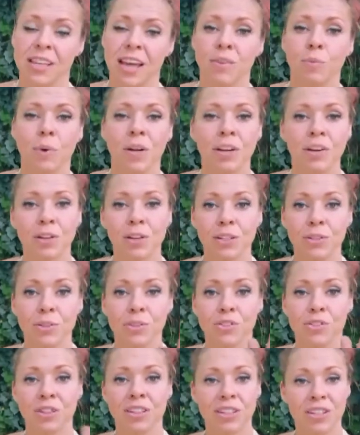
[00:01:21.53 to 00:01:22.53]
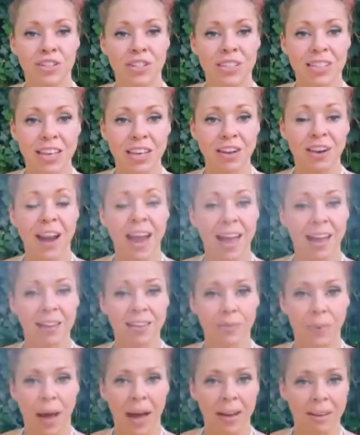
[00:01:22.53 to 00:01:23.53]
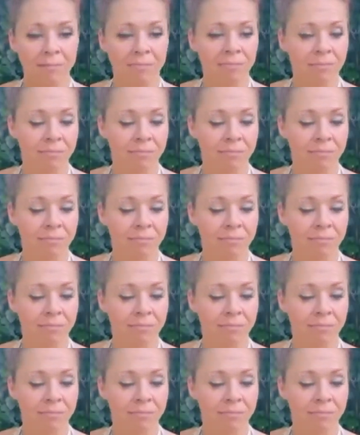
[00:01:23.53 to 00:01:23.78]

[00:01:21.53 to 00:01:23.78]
And what you're gonna do is you're gonna just get your hand wet,